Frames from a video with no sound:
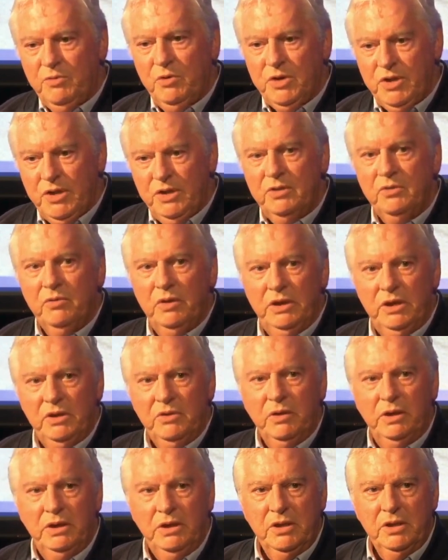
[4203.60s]
was the
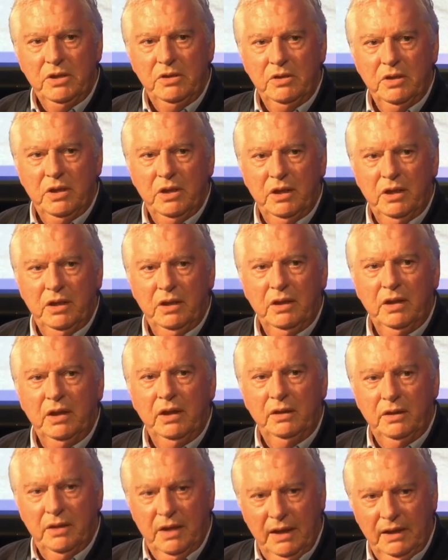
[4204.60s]
2022 car
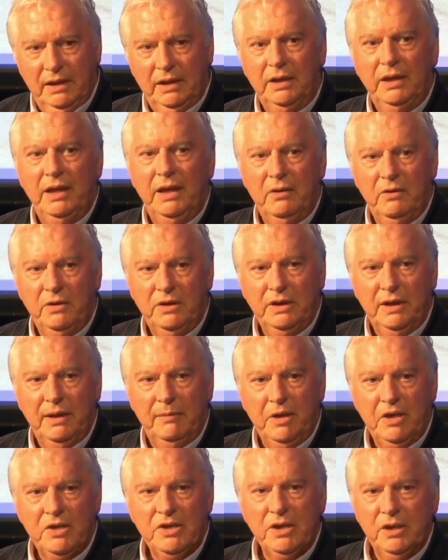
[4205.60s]
and getting the
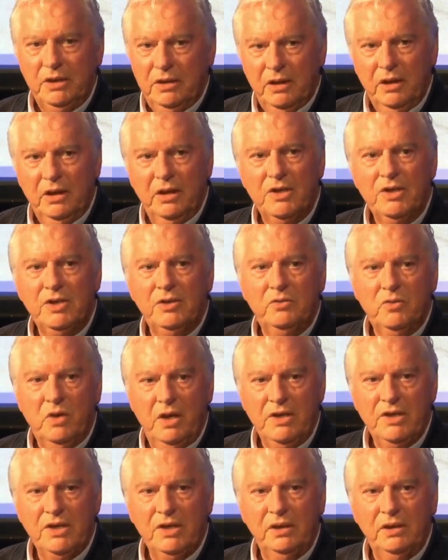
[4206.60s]
aerodynamics so the cars could
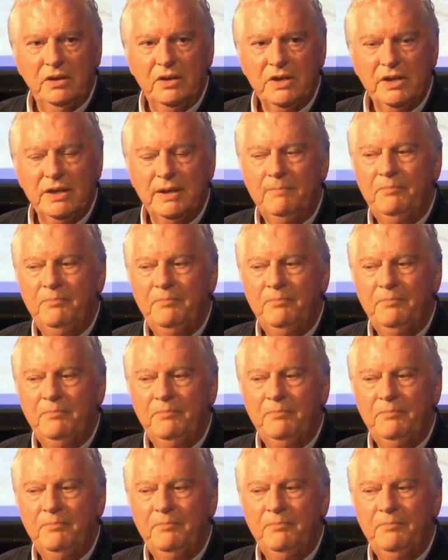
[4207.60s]
race closer.